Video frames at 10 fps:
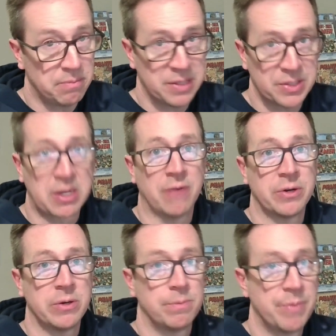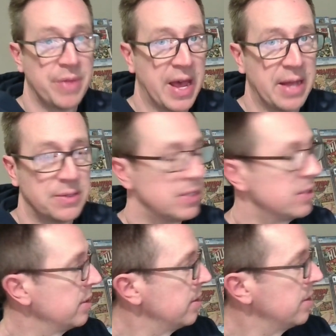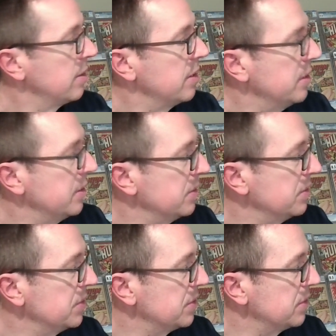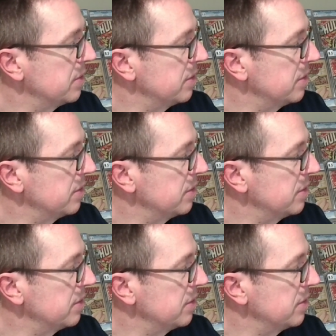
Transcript: it's a cover that is